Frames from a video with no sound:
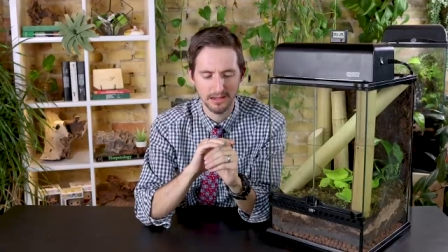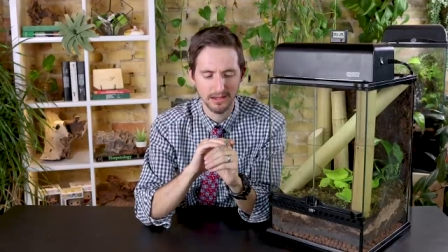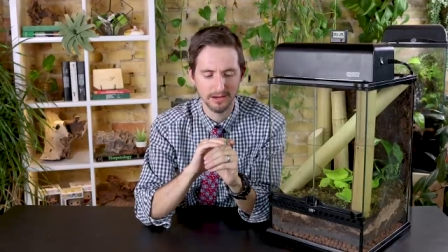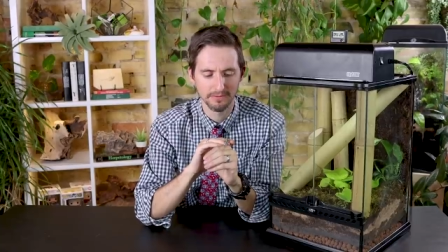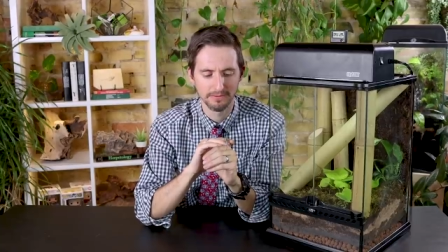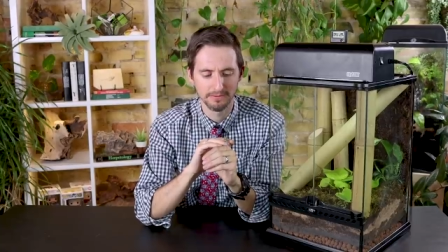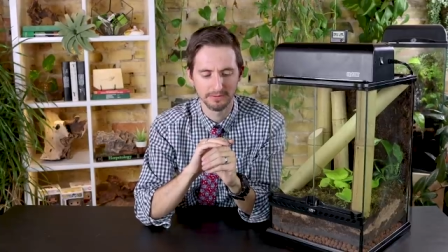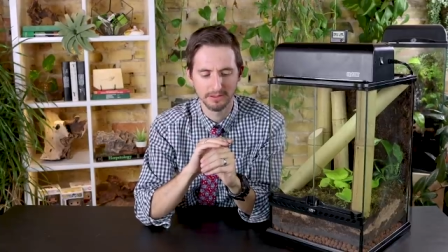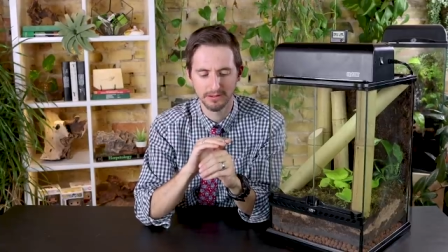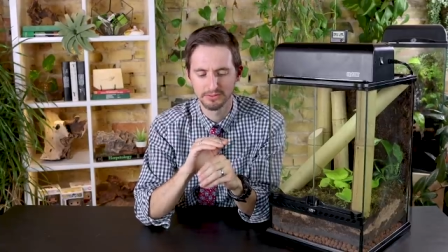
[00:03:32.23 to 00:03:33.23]
of,
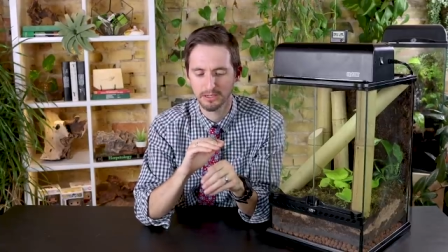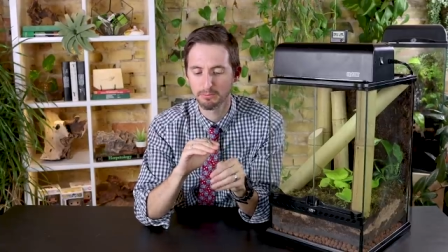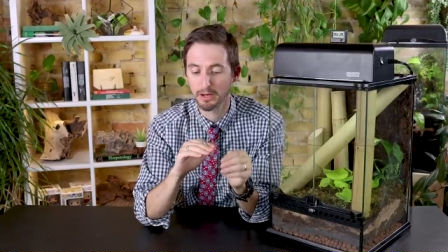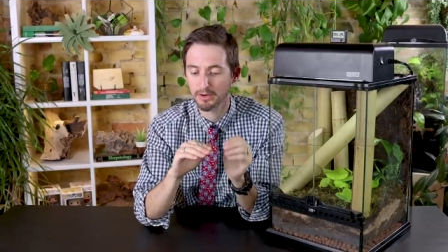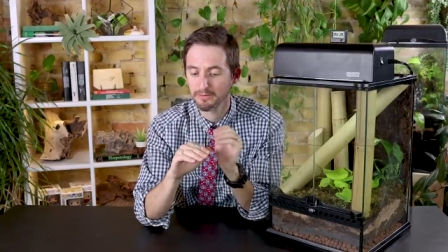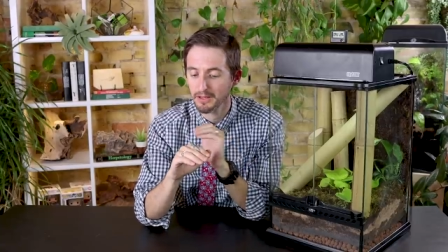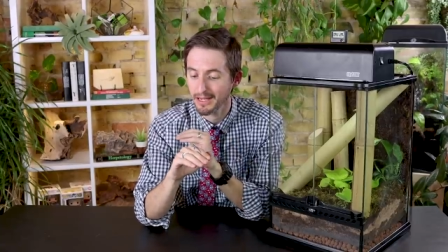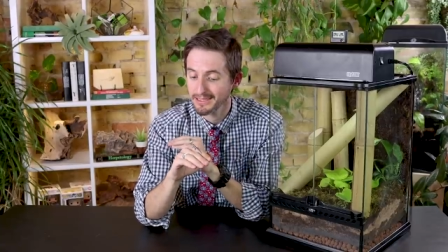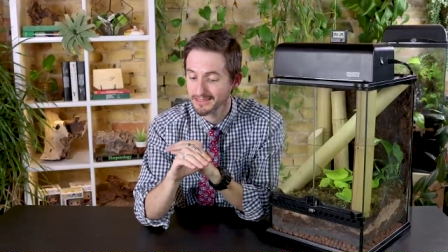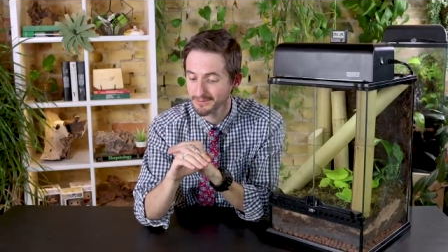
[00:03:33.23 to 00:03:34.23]
of some
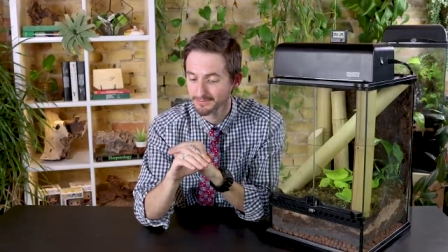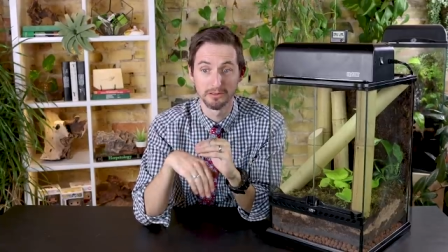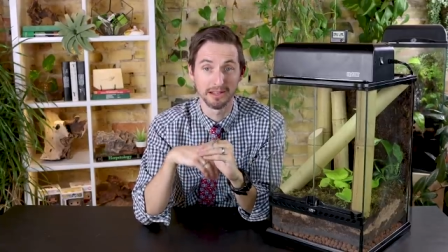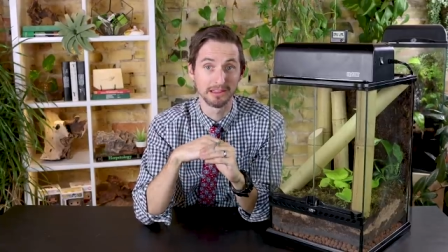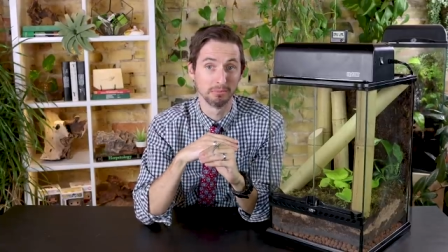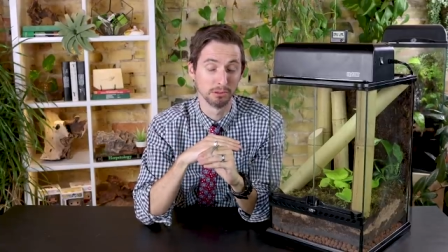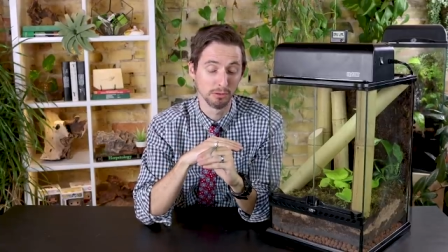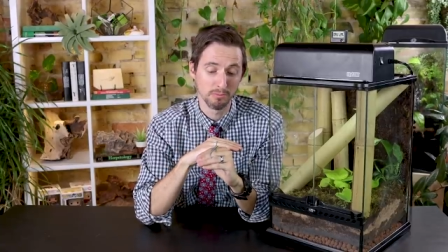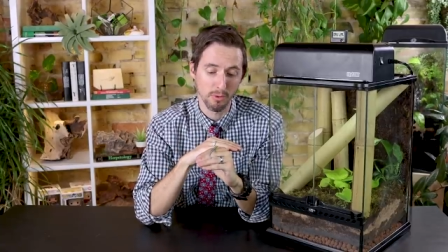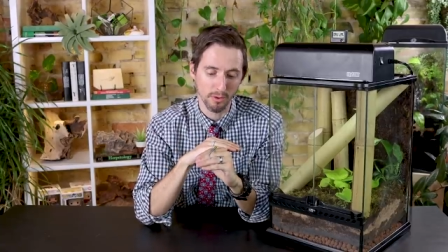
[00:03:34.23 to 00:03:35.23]
butterflies, like the
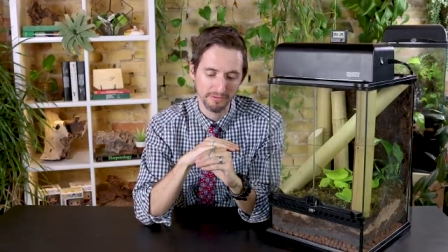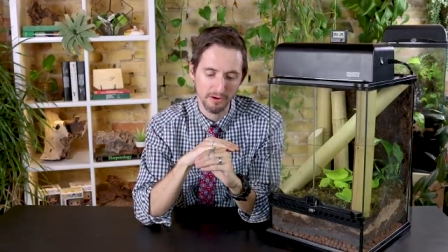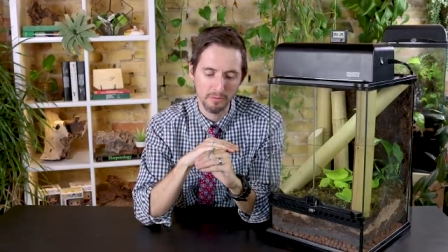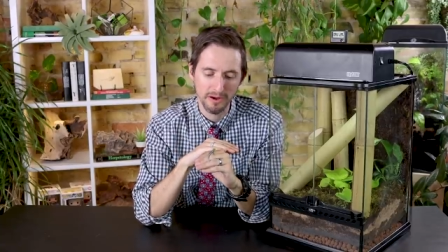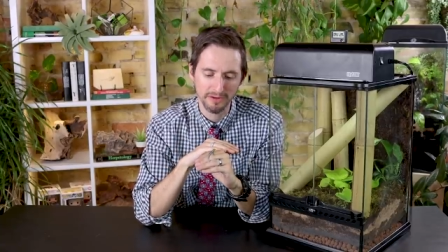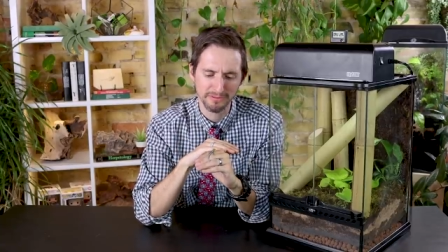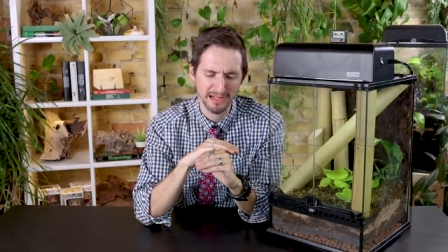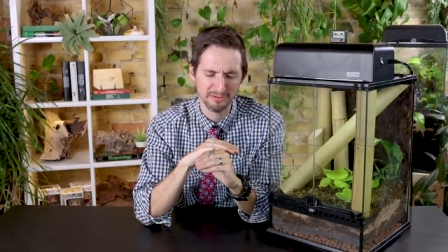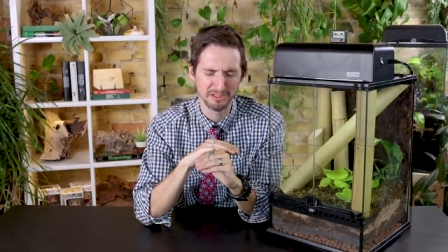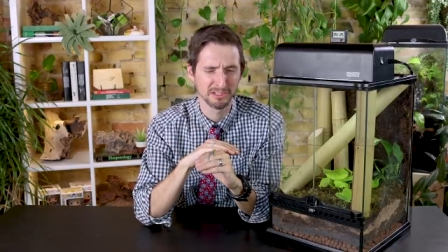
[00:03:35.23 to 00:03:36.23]
blue morpho
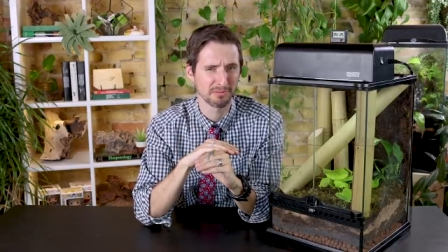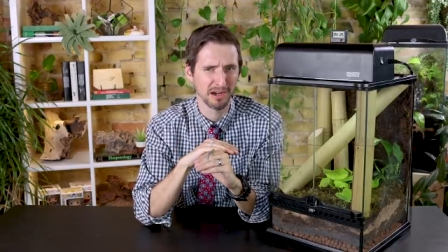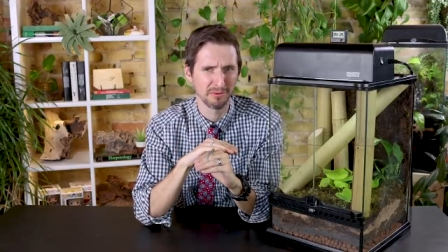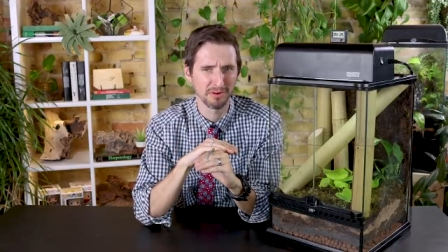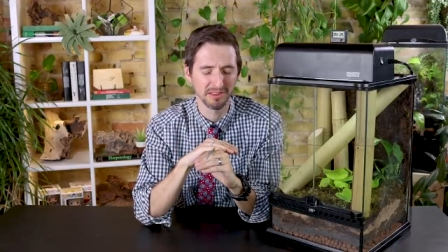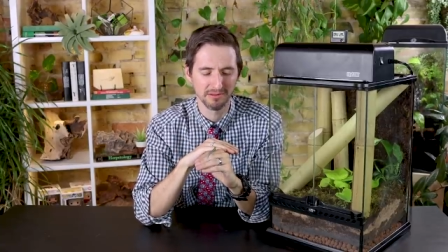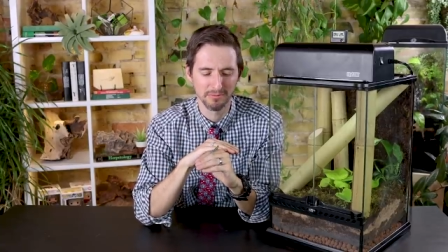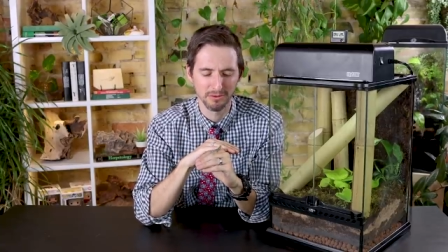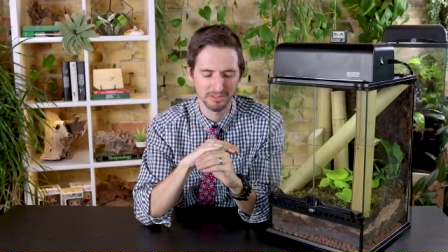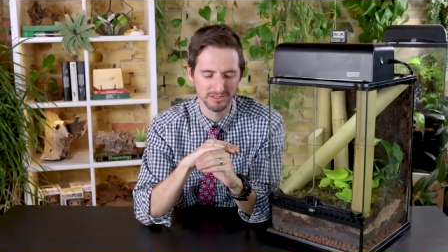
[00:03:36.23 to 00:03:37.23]
butterfly, which is probably one of the
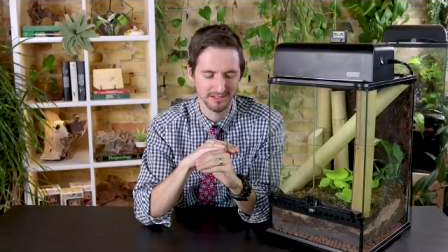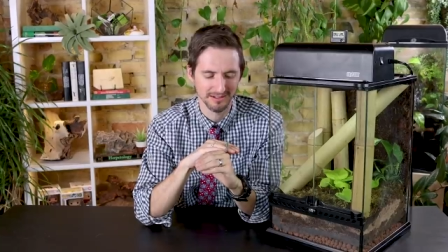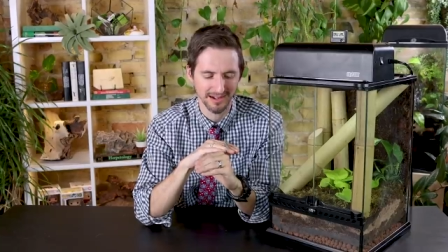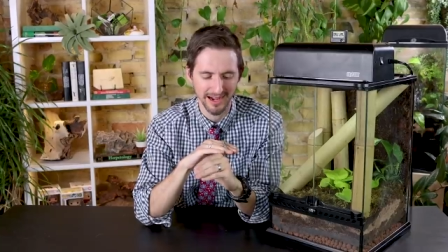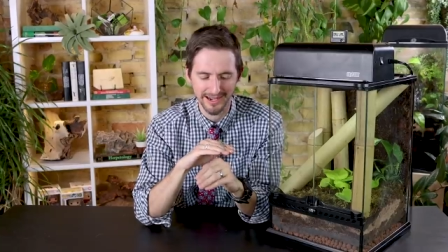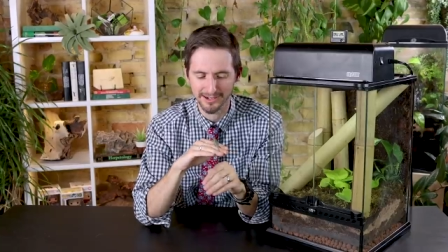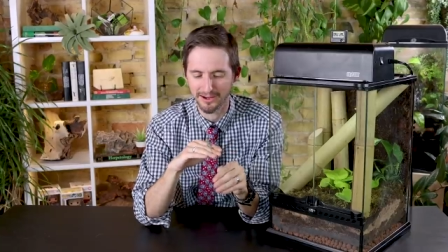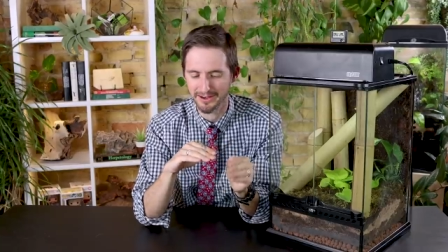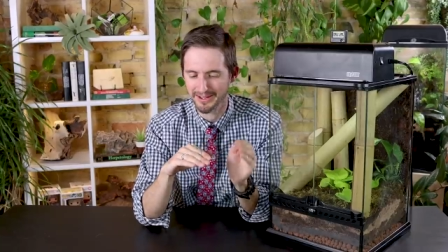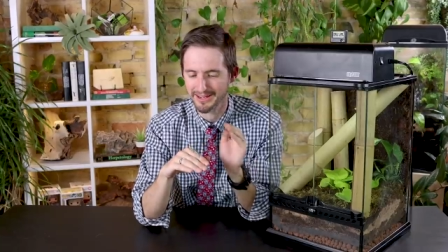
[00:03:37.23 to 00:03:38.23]
most
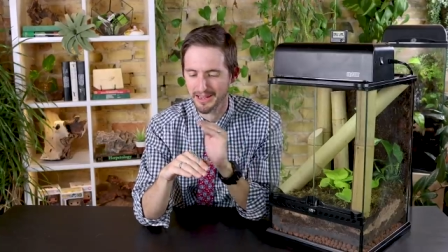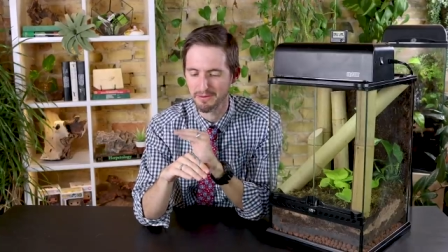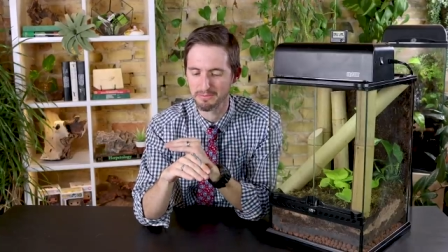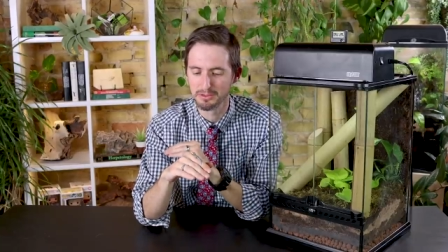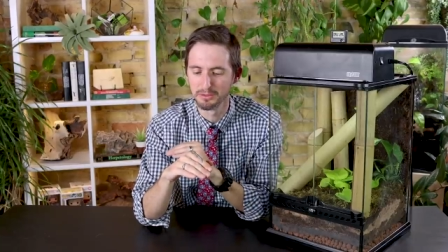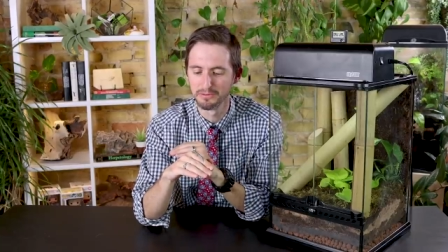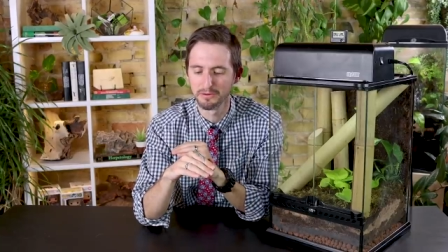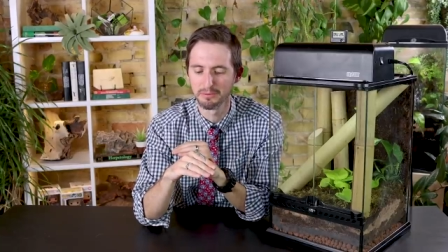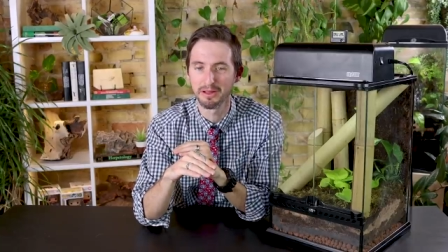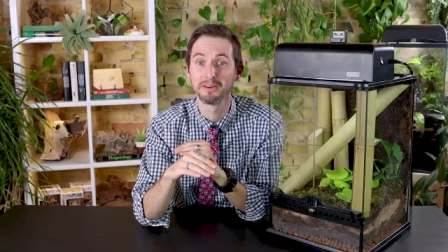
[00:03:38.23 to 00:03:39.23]
iconic and
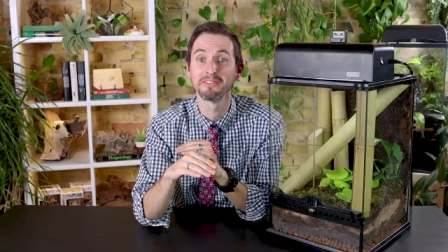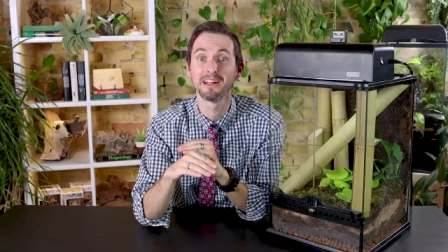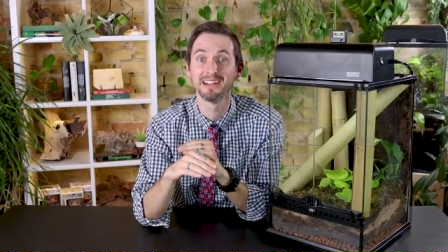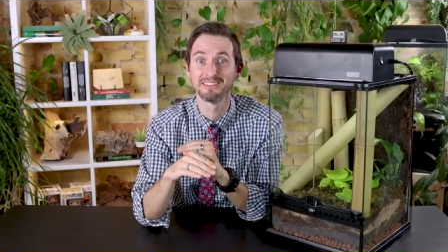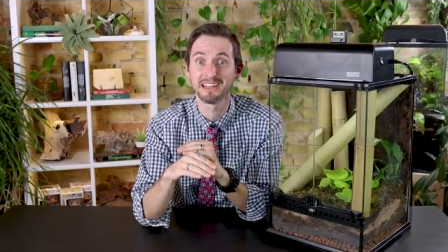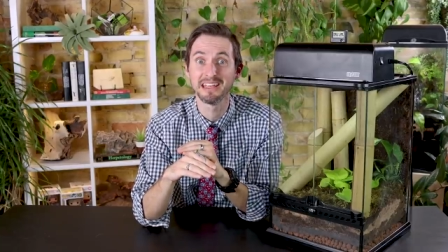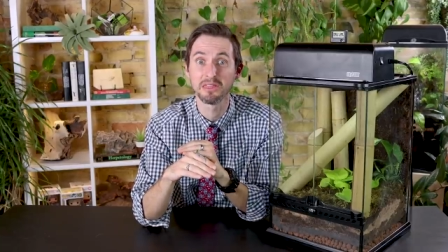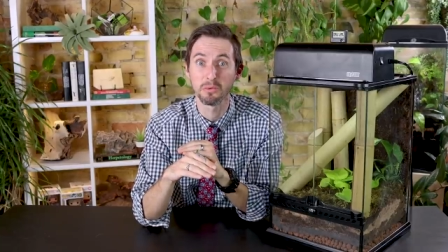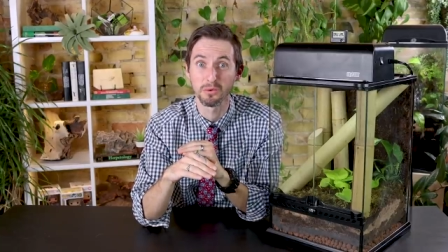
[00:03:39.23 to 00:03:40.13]
beautiful butterflies in the